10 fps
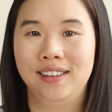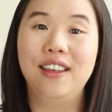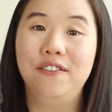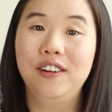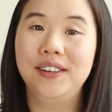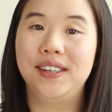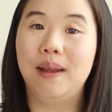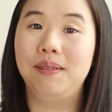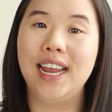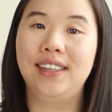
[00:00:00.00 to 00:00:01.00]
The first
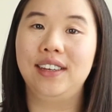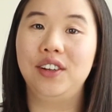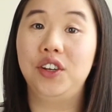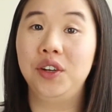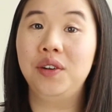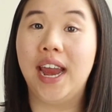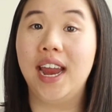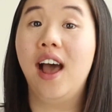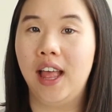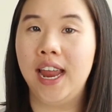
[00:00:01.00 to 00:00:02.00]
step is to do
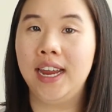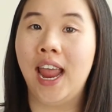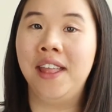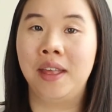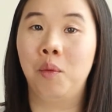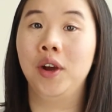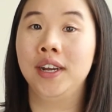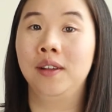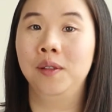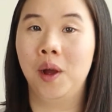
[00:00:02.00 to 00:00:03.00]
a plank, and then we're
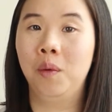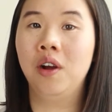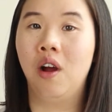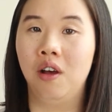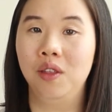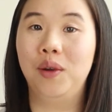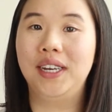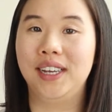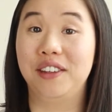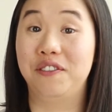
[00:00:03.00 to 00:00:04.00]
gonna lower all the way to the